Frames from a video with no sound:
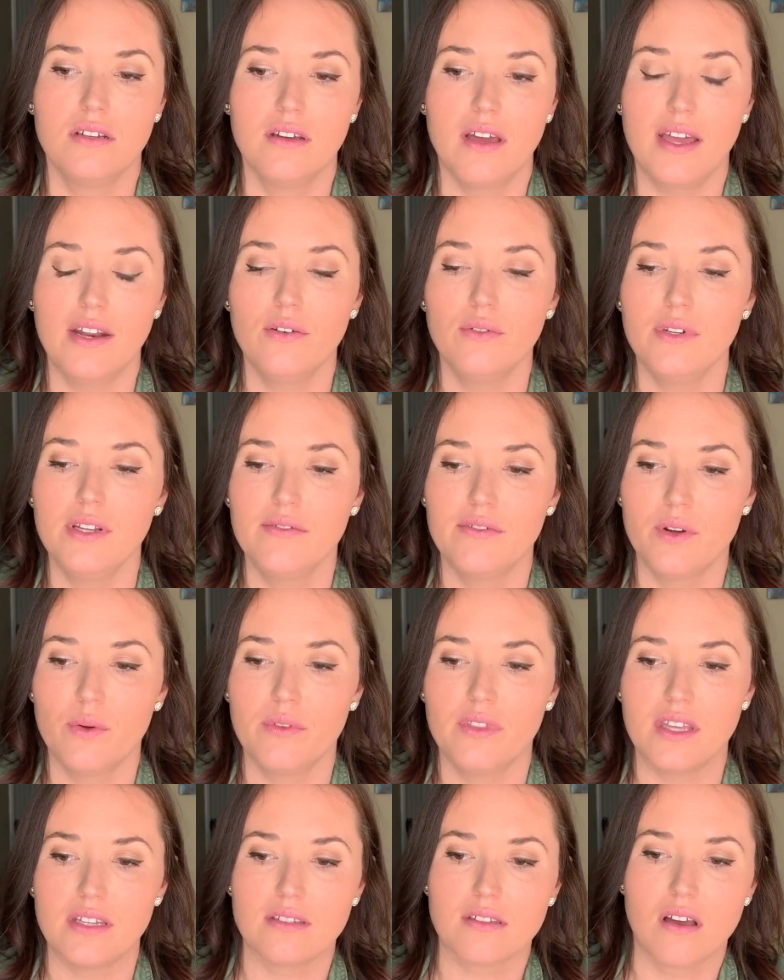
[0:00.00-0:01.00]
I don't even know what
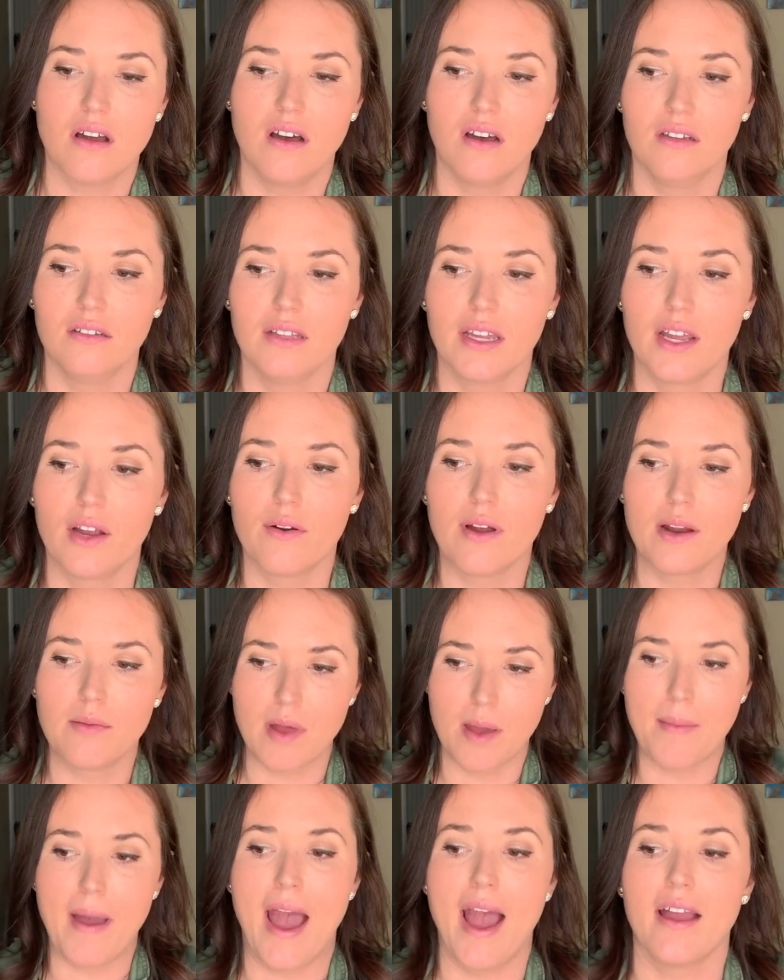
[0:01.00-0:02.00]
that's called, like around
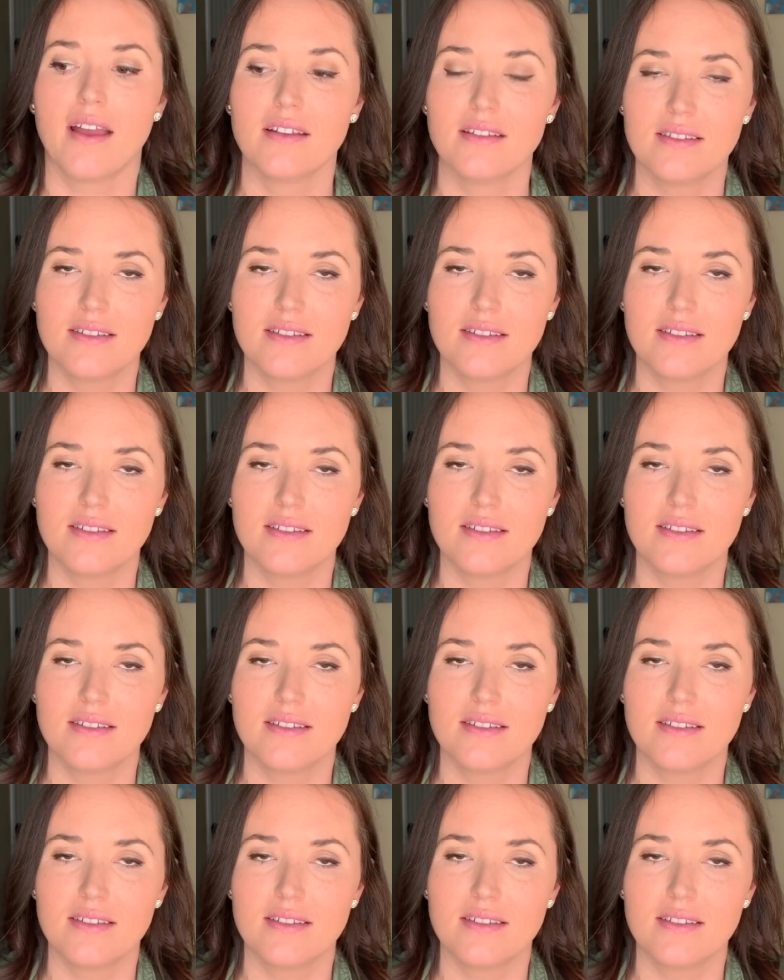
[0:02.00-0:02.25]
my back and